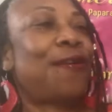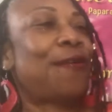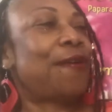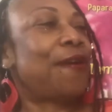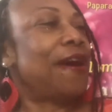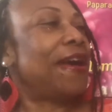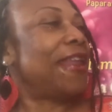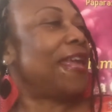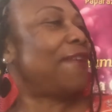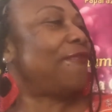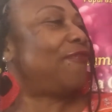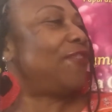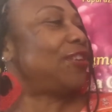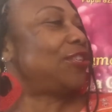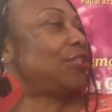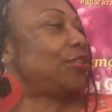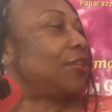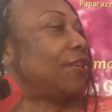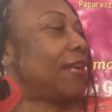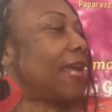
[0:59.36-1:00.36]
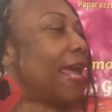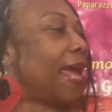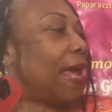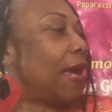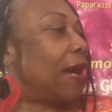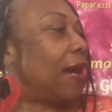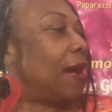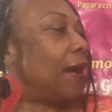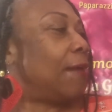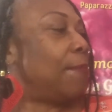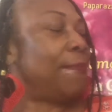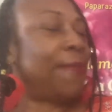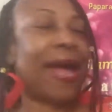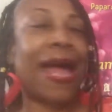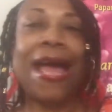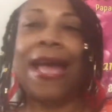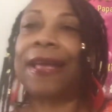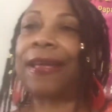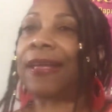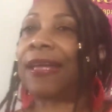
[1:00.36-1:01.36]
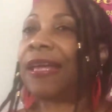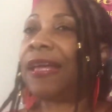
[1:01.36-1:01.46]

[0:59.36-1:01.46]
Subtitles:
on a fish hook back,